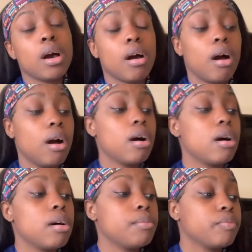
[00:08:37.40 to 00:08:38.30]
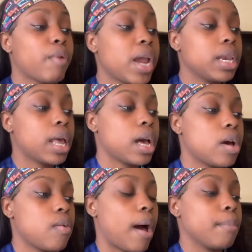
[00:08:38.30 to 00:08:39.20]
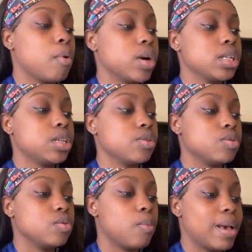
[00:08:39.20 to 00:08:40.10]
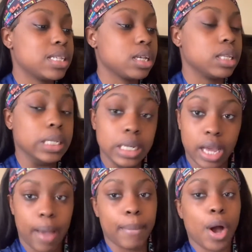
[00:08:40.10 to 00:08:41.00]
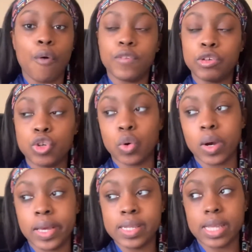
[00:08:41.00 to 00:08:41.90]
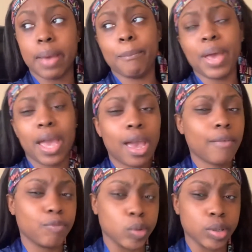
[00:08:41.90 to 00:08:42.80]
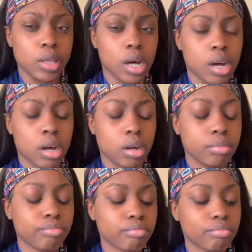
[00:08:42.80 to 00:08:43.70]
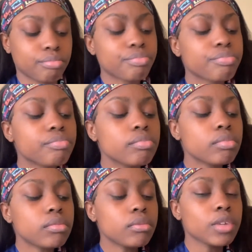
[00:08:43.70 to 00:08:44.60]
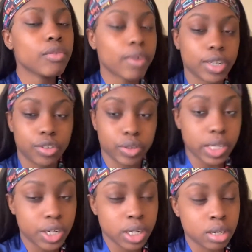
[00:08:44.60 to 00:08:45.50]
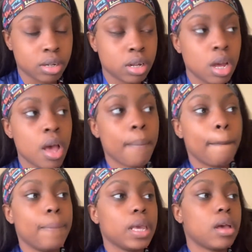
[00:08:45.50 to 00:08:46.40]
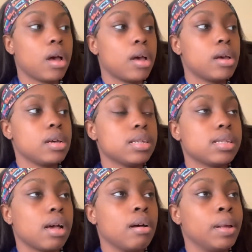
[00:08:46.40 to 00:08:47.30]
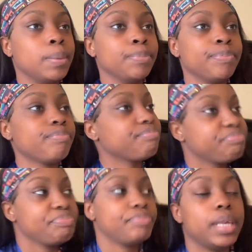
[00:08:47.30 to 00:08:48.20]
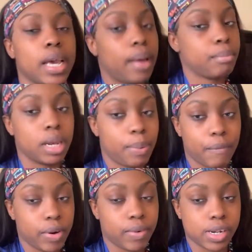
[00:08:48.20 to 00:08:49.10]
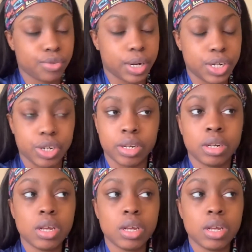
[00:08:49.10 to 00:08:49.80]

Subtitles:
Right now I'm going to basically look at my outfit of choice and pay for the registration, because yeah, I'm gonna pay for the registration.